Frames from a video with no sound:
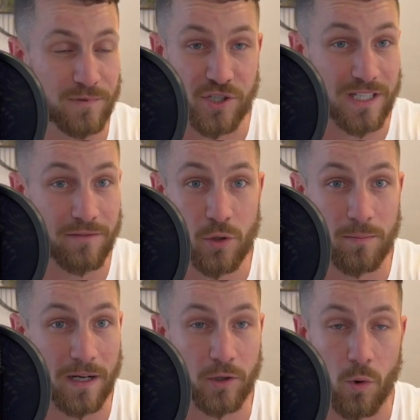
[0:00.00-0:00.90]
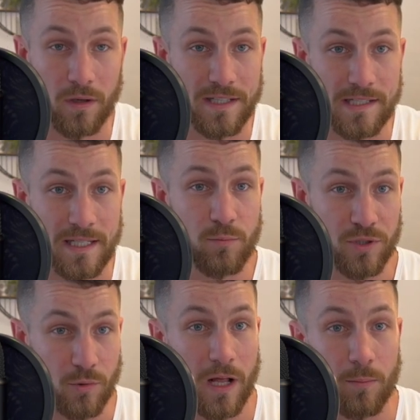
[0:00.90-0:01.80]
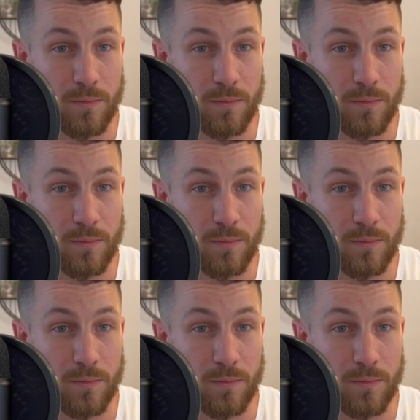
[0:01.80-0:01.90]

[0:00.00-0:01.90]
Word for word: just give you a better quality sleep, which will help